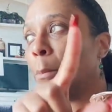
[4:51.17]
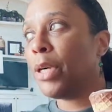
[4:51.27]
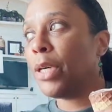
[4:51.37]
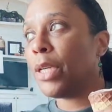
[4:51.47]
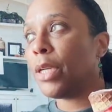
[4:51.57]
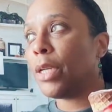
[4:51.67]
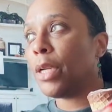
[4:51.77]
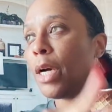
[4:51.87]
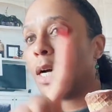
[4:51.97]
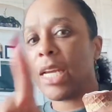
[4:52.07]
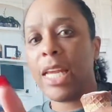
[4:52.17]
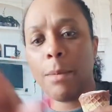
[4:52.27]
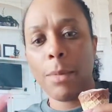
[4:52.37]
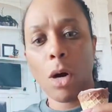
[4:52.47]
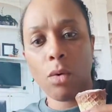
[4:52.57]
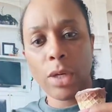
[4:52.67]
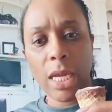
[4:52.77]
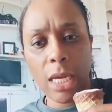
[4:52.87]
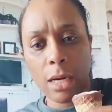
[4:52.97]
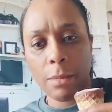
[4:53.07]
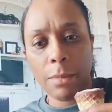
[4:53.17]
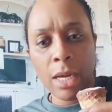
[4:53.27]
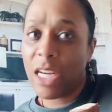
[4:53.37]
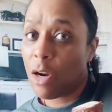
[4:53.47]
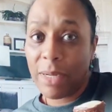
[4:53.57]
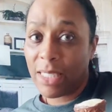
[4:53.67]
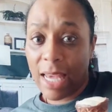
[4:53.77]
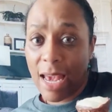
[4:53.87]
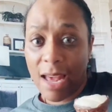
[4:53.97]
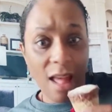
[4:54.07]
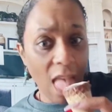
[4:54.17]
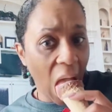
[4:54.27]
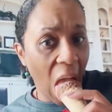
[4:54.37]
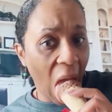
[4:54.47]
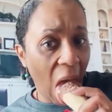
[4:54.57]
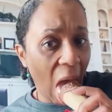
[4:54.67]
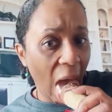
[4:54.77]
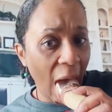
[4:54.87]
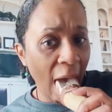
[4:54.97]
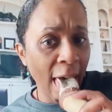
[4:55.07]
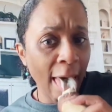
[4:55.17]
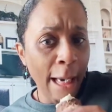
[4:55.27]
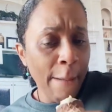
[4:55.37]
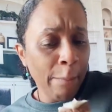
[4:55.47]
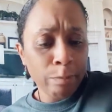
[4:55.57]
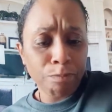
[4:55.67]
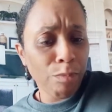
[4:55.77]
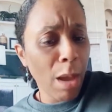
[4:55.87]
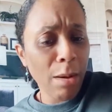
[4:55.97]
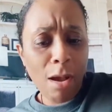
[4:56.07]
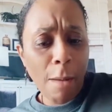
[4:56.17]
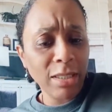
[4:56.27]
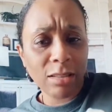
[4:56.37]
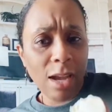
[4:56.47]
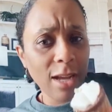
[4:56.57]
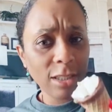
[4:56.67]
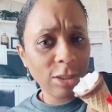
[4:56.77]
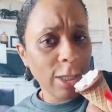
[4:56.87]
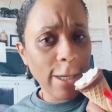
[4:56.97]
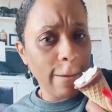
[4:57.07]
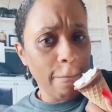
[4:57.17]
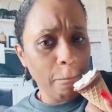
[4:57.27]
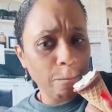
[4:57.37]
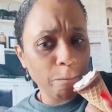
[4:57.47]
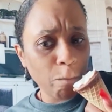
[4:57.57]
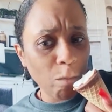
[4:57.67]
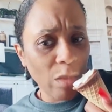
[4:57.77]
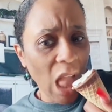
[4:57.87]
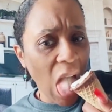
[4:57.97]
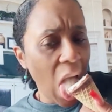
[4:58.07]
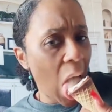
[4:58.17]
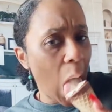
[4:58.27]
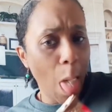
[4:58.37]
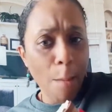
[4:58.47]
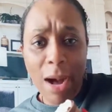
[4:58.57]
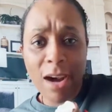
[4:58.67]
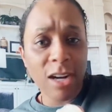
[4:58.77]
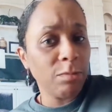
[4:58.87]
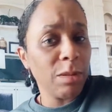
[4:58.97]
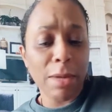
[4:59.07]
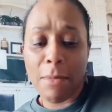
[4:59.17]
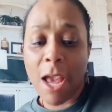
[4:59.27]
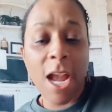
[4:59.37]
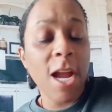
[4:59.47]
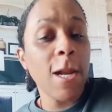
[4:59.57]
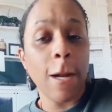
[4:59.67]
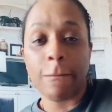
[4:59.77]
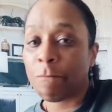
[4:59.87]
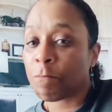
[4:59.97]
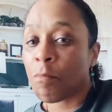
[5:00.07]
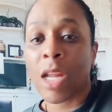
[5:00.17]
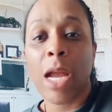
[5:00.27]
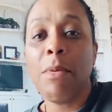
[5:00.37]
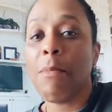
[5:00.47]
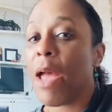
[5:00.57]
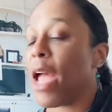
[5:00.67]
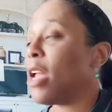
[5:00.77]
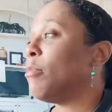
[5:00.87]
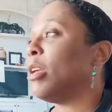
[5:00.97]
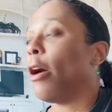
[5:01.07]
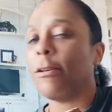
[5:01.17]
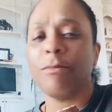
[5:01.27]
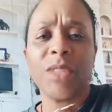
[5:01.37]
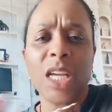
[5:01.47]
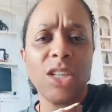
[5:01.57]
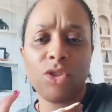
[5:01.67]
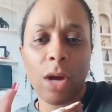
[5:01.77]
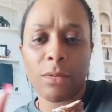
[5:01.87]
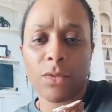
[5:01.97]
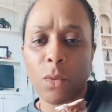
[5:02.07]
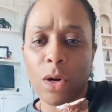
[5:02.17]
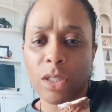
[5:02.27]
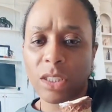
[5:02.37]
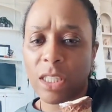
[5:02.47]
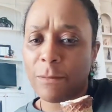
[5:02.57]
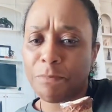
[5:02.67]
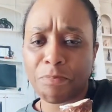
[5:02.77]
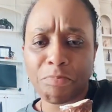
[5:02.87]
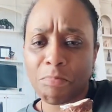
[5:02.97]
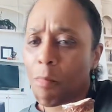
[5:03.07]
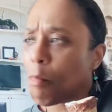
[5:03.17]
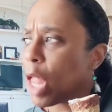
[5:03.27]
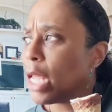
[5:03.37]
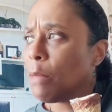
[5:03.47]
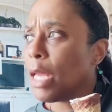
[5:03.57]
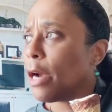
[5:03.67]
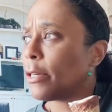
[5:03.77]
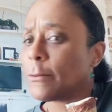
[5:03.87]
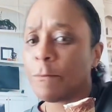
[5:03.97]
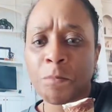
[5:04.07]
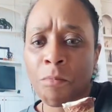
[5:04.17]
put a him on him, he gonna be scared. Baby, he gonna be scared of you. My husband be heated. He be mad. He be gone. He travels for work and stuff. He be gone.